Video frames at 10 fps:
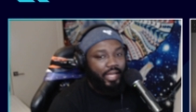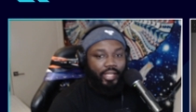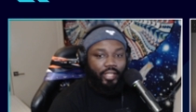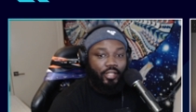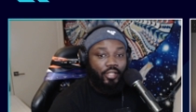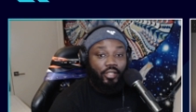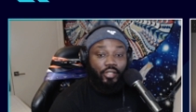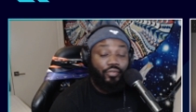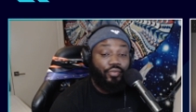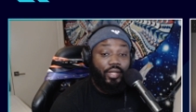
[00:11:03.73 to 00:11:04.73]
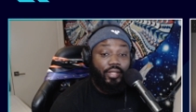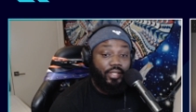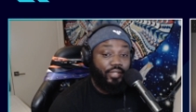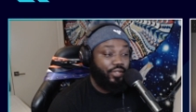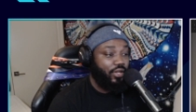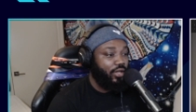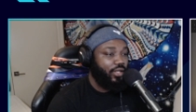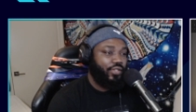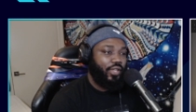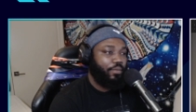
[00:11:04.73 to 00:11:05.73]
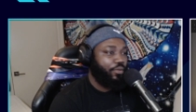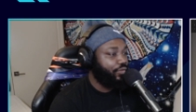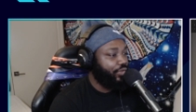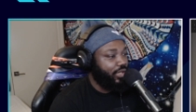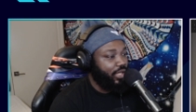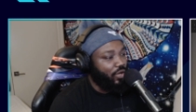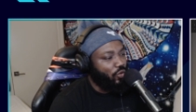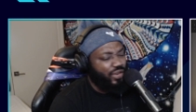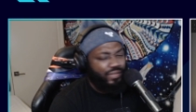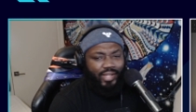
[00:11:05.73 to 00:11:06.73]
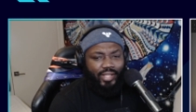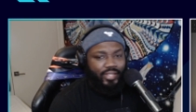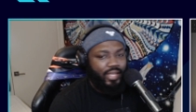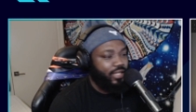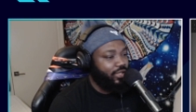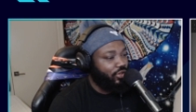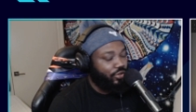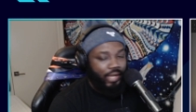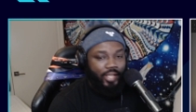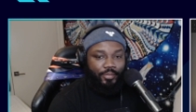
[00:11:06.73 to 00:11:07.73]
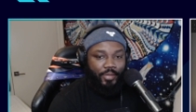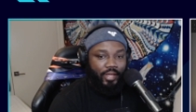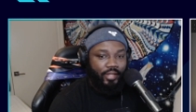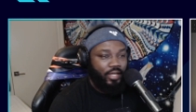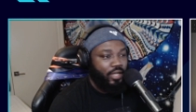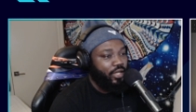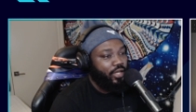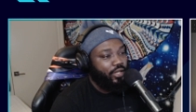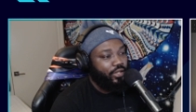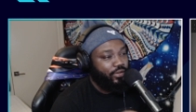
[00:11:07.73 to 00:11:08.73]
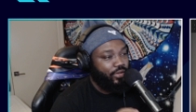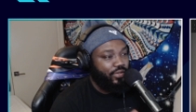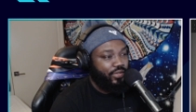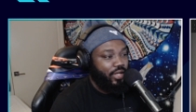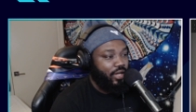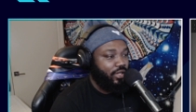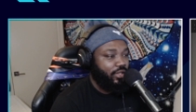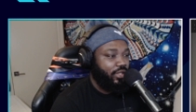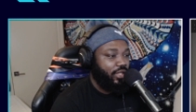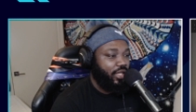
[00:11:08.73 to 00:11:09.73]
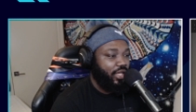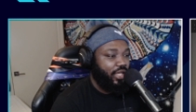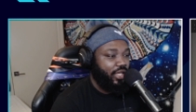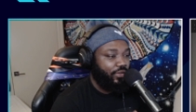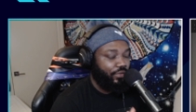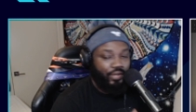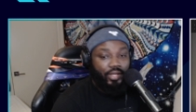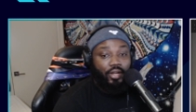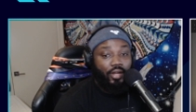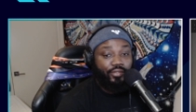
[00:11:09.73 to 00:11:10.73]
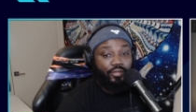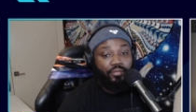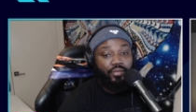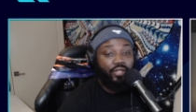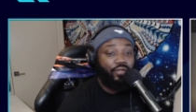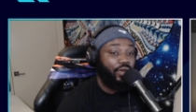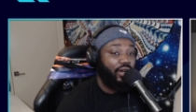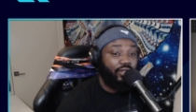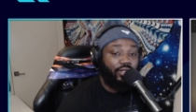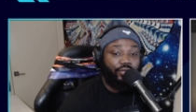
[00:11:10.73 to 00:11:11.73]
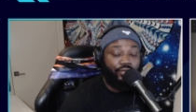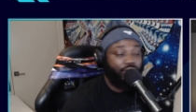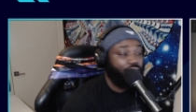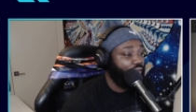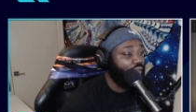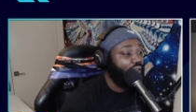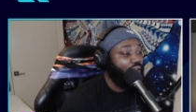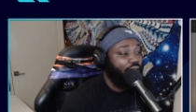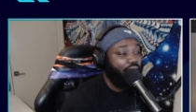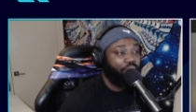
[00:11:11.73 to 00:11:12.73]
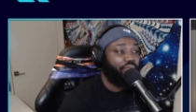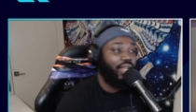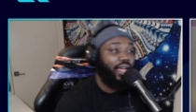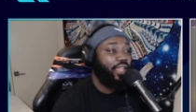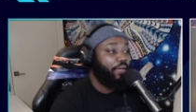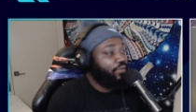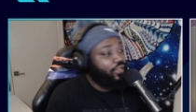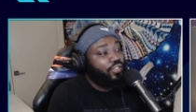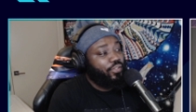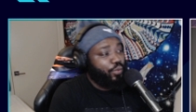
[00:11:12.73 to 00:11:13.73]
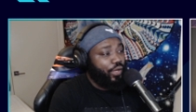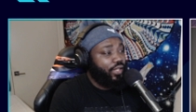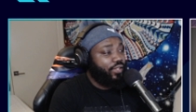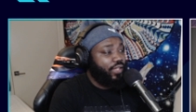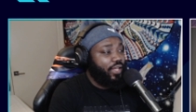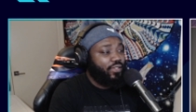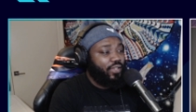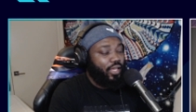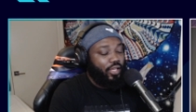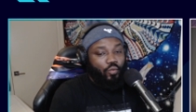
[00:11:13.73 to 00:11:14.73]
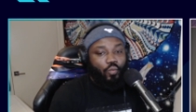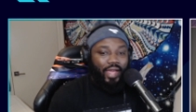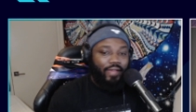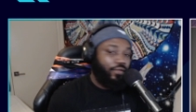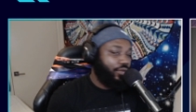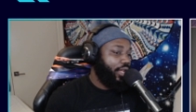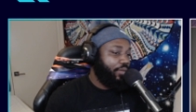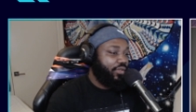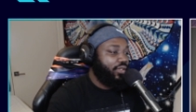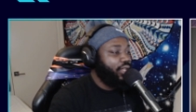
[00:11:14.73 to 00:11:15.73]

like Grenadiers on is like a perfect thing. Or even like taking it to strikes, man. This gun is freaking awesome. It's very different. And I'm glad that Bungie's bringing in things like wave frames